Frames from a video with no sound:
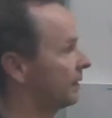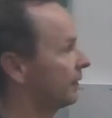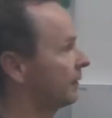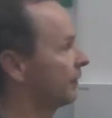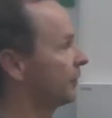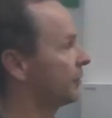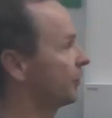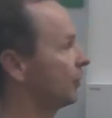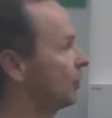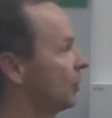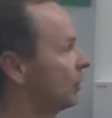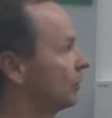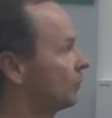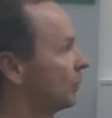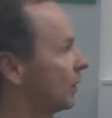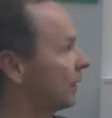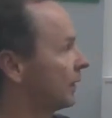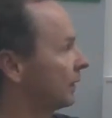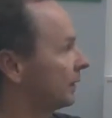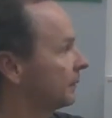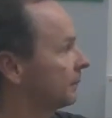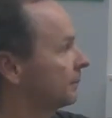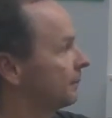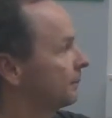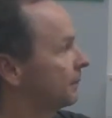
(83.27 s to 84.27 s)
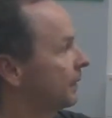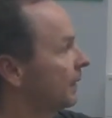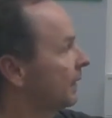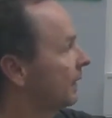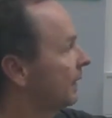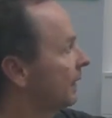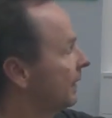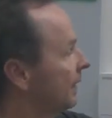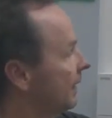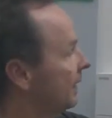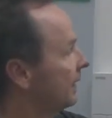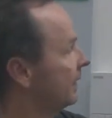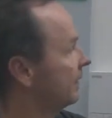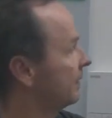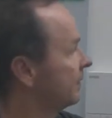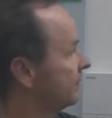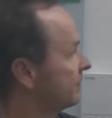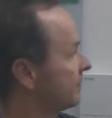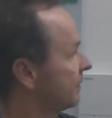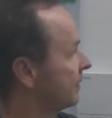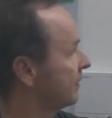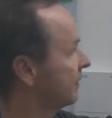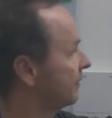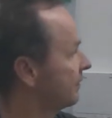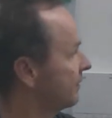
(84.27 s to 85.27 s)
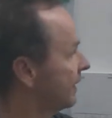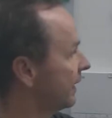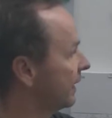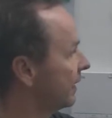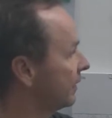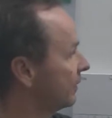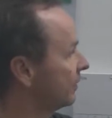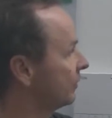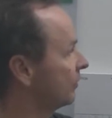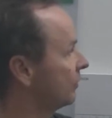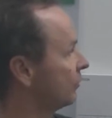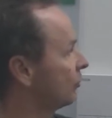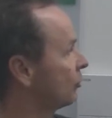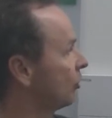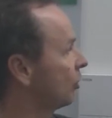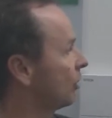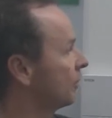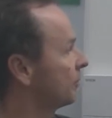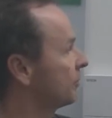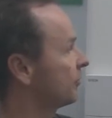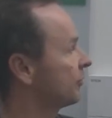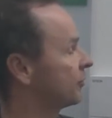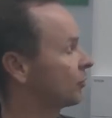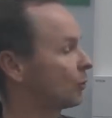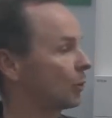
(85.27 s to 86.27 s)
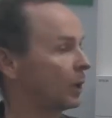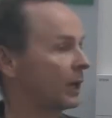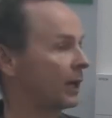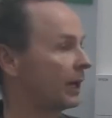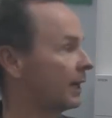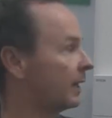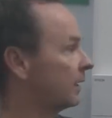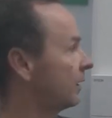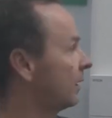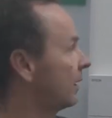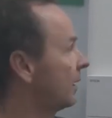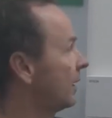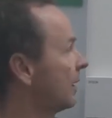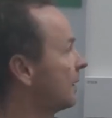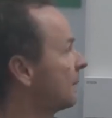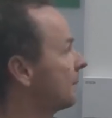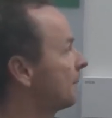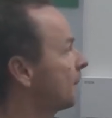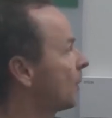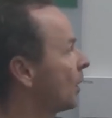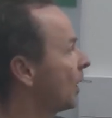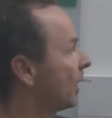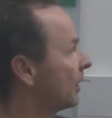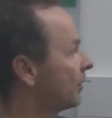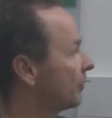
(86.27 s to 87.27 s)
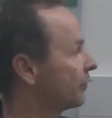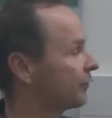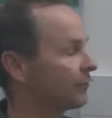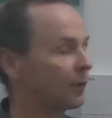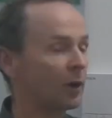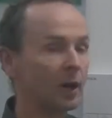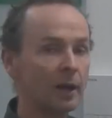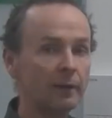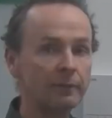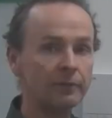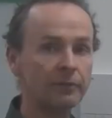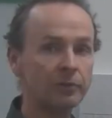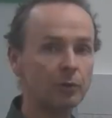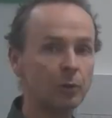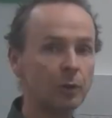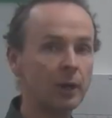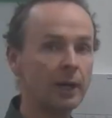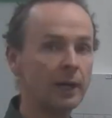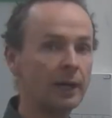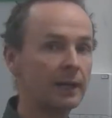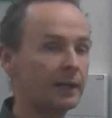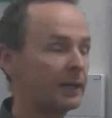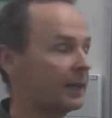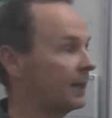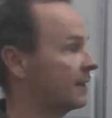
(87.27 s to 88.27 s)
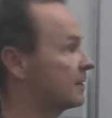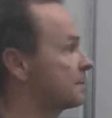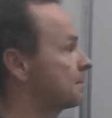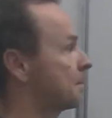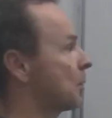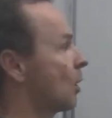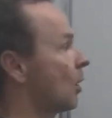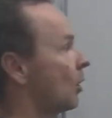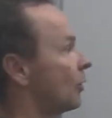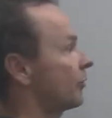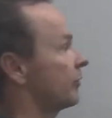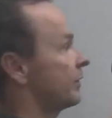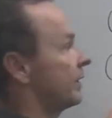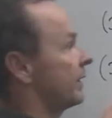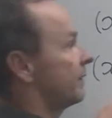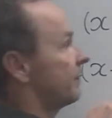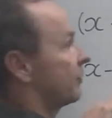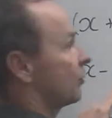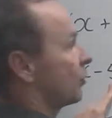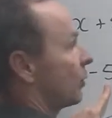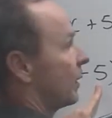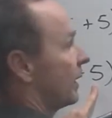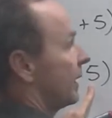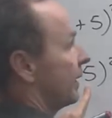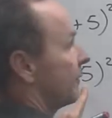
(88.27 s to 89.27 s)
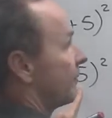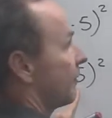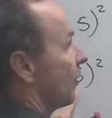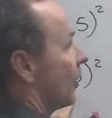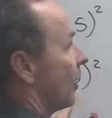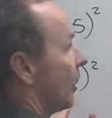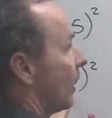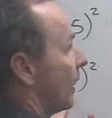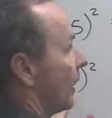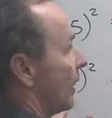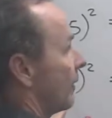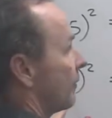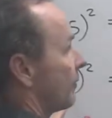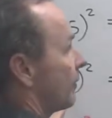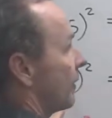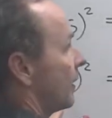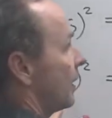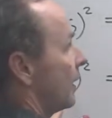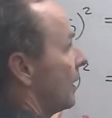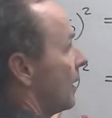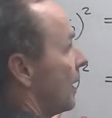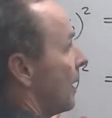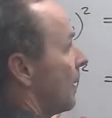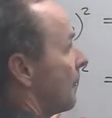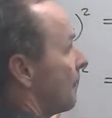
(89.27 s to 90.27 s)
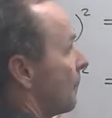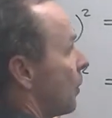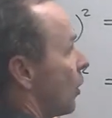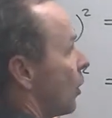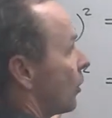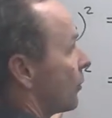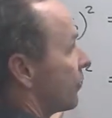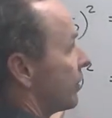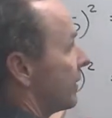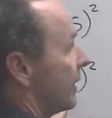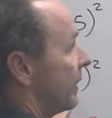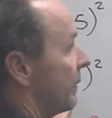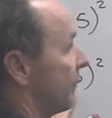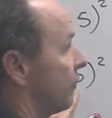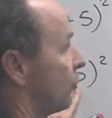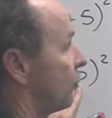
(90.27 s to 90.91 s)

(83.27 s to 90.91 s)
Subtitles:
the third one is the second term squared. Minus 5 squared is positive 25. Positive,